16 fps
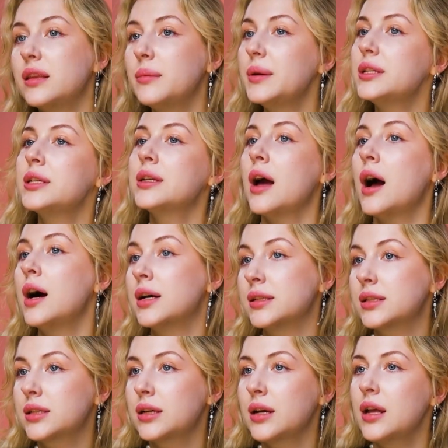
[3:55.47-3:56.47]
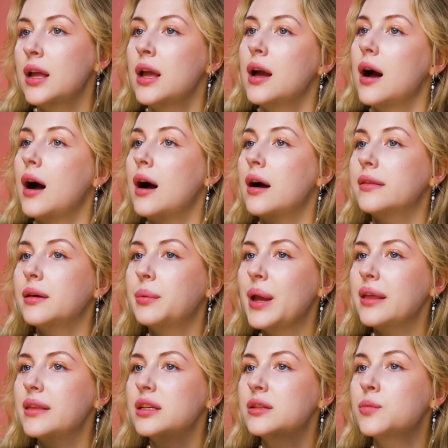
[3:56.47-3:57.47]
In the bid and ask, the
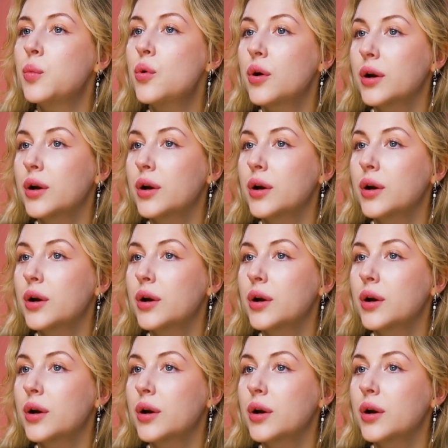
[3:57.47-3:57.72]
way that